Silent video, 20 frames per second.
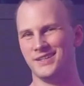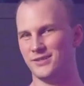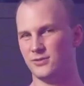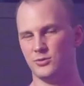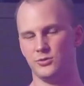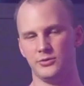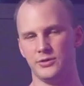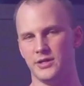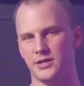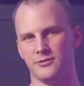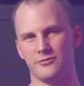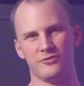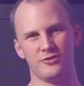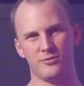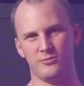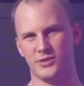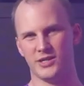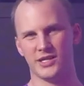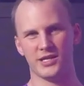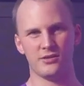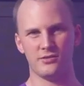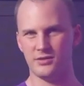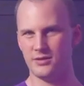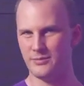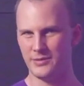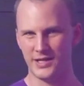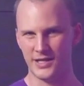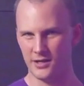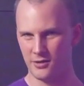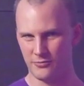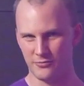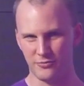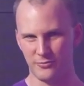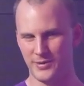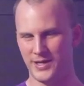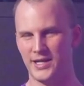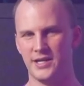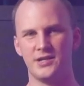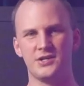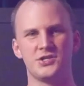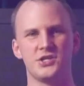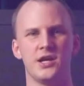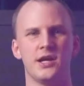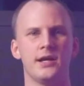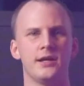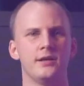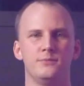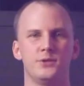including from like Eliminator from ADJ.